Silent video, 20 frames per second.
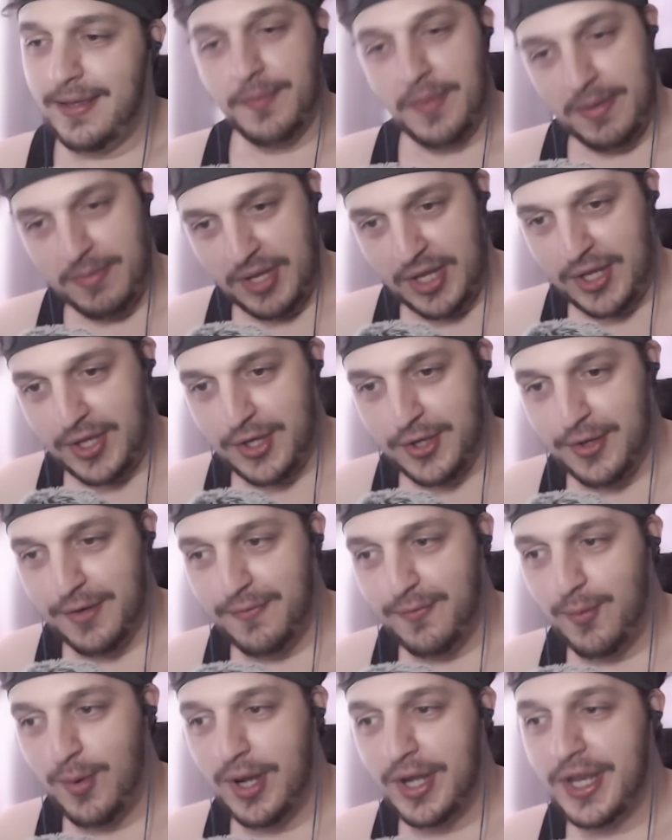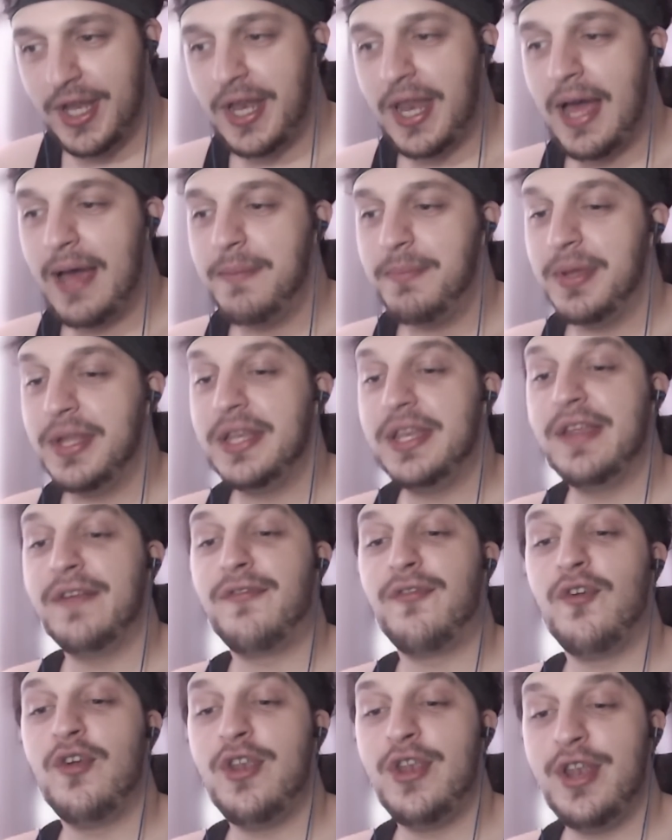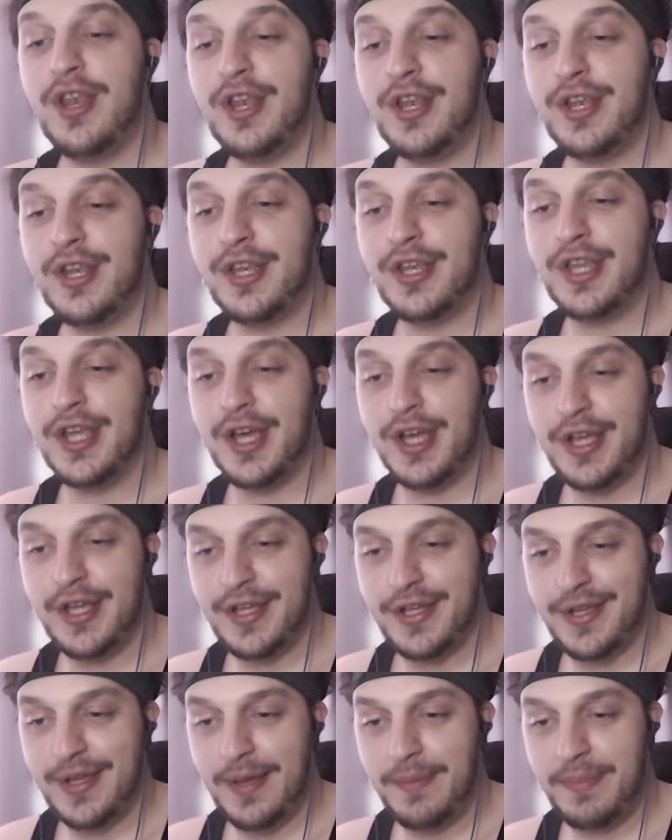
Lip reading: Maybe could have worded that a bit differently.